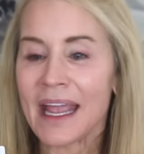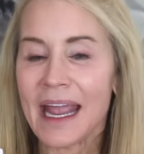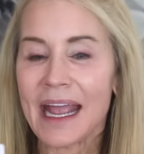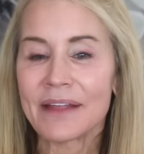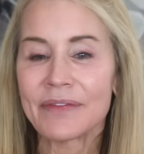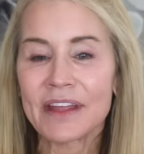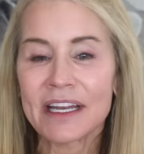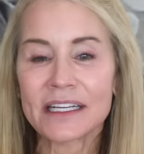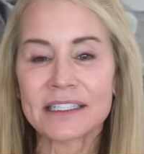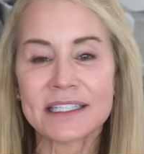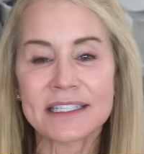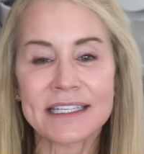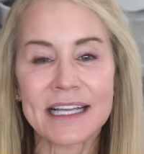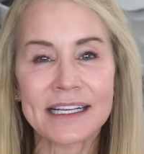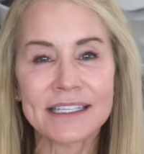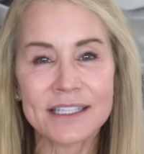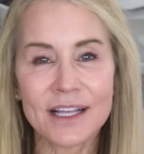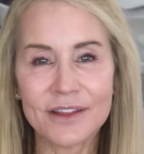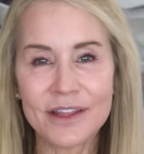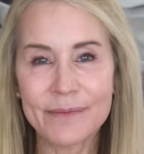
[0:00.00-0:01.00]
And then it
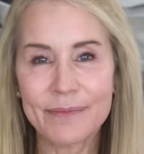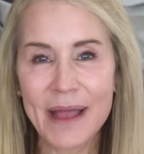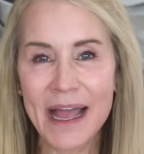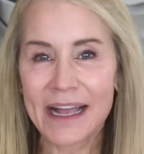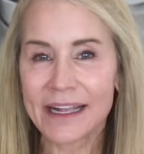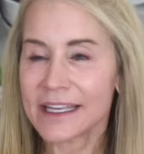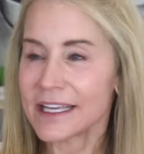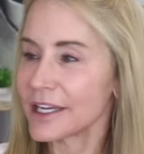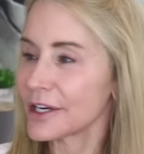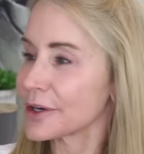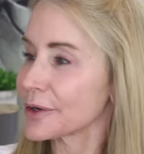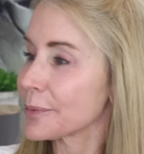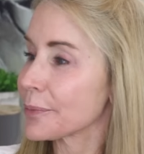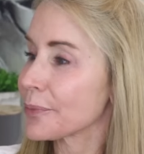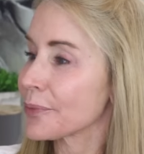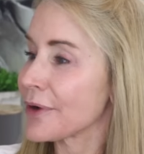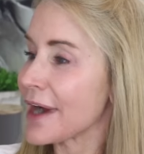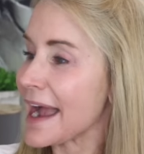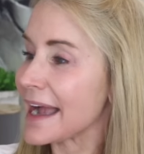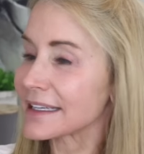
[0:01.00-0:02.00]
says on the back here,
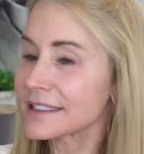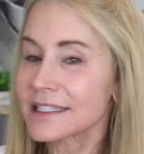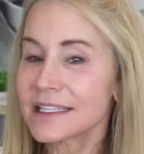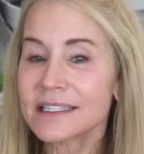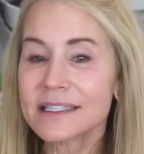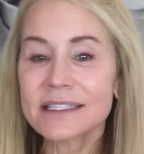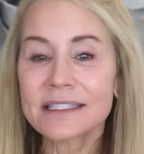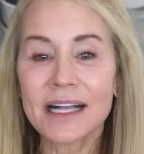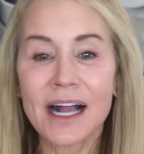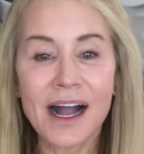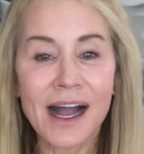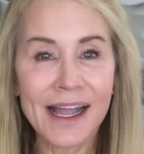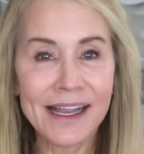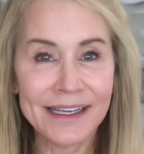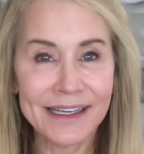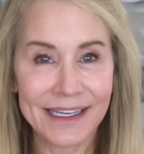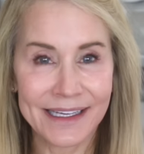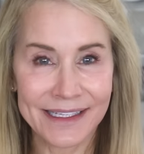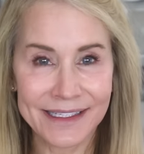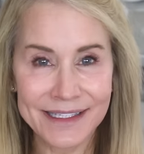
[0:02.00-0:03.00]
practice
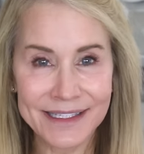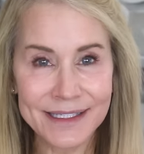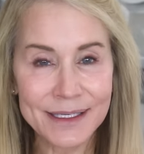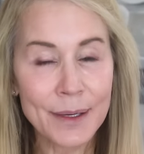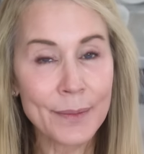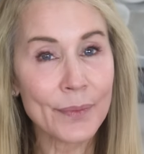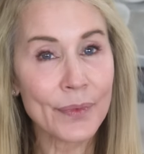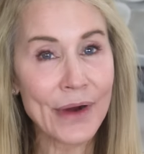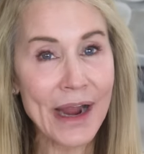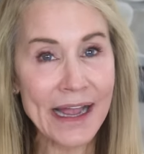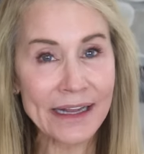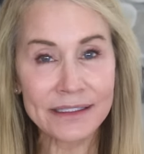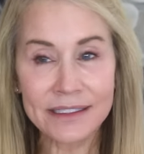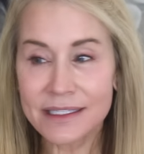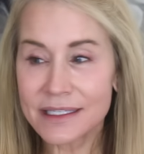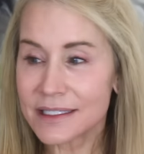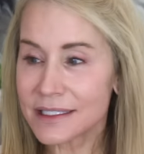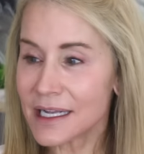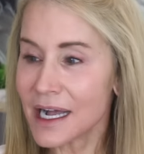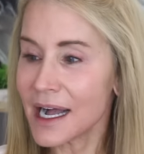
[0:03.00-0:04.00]
kindness
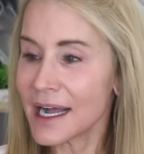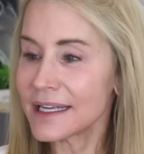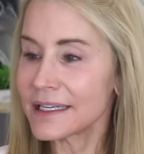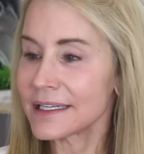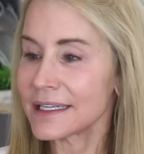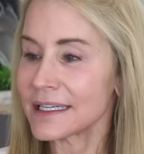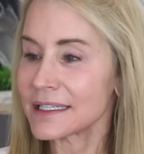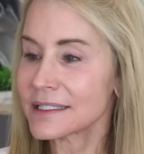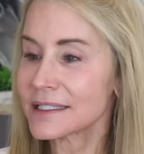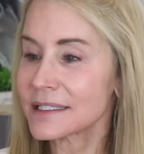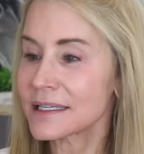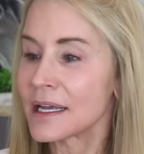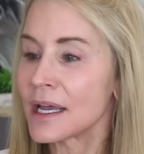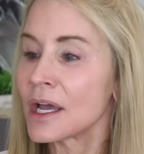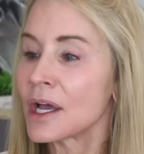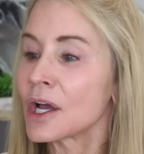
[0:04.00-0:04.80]
practice kindness.